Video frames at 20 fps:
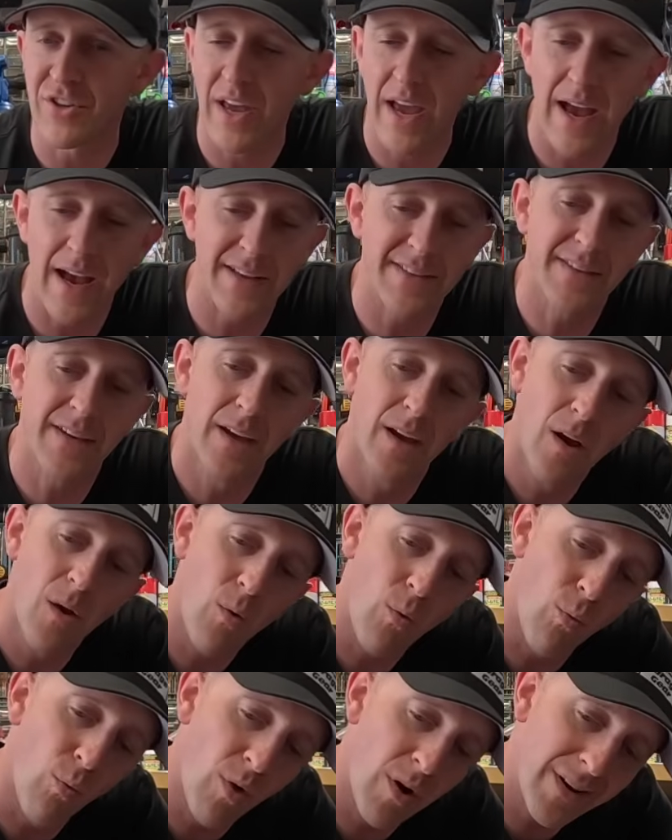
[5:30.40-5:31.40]
ask.
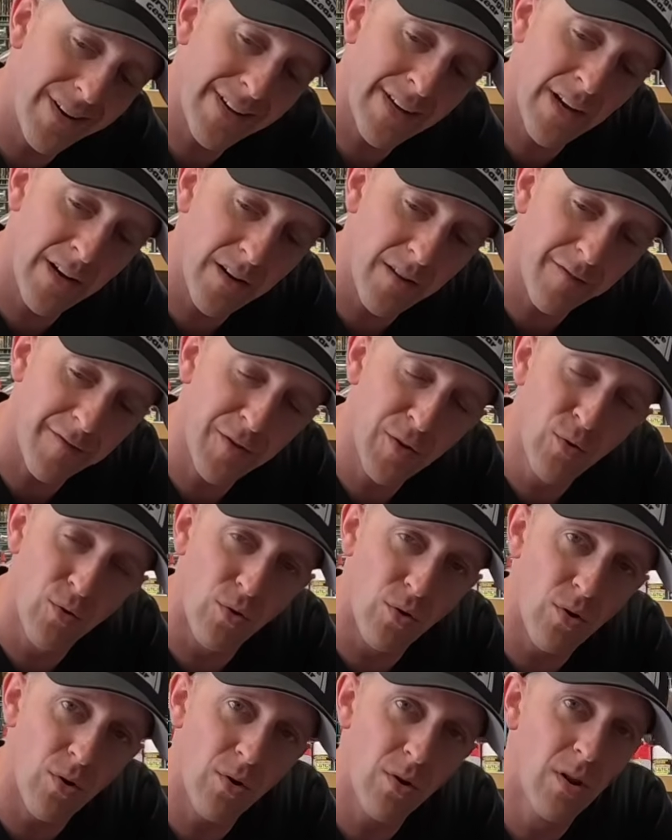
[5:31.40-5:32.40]
What kind of
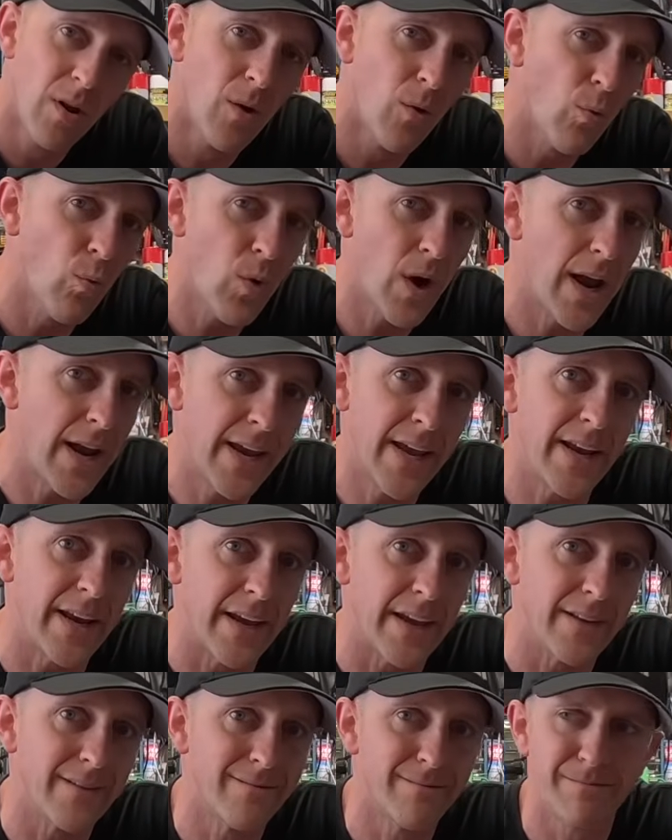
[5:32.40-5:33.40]
fuel went in
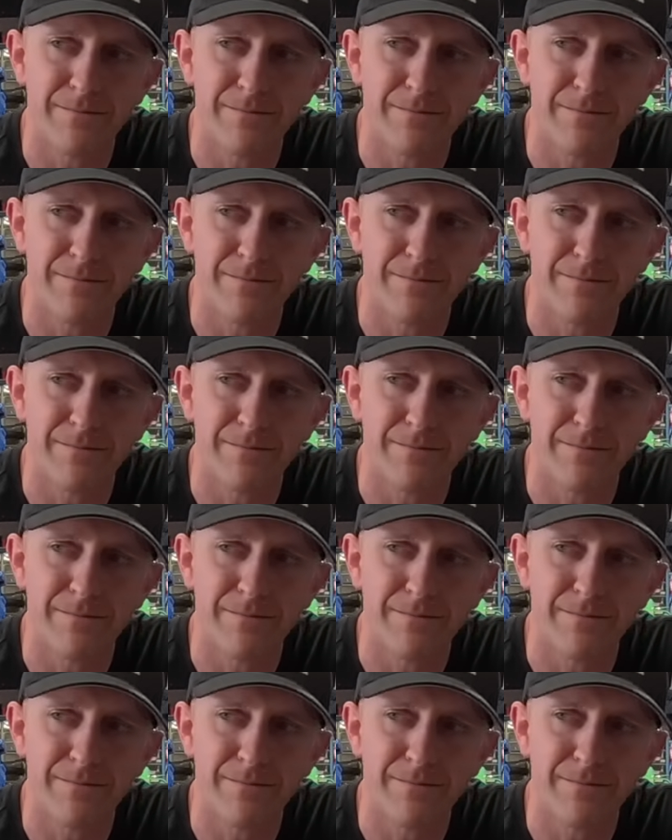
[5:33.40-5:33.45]
it?